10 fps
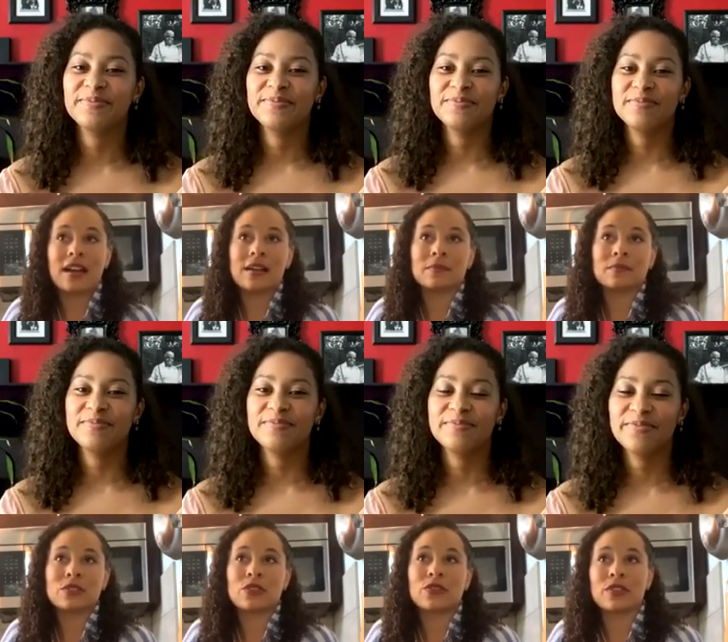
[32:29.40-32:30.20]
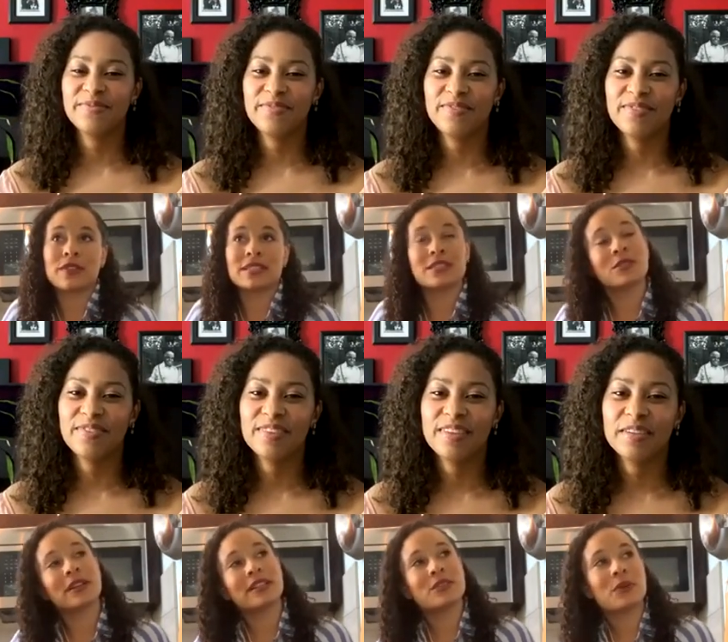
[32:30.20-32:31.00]
Speaker 1: So for the rest of
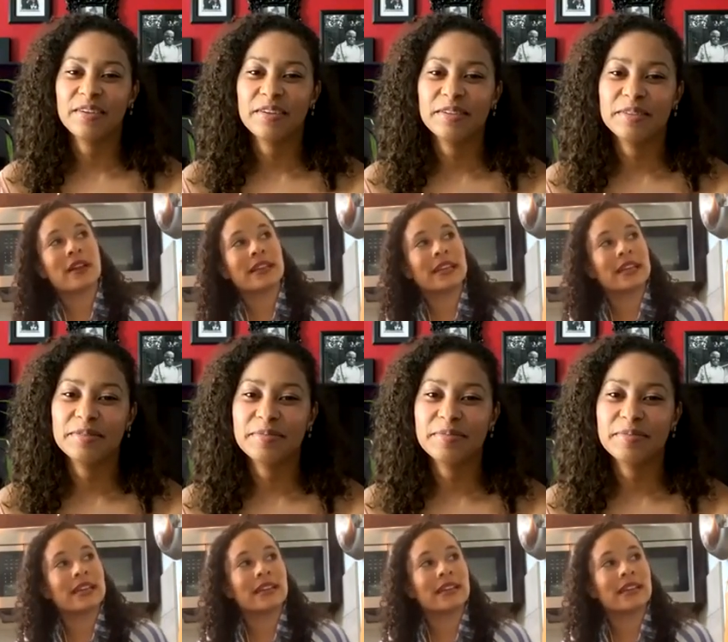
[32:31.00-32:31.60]
2020,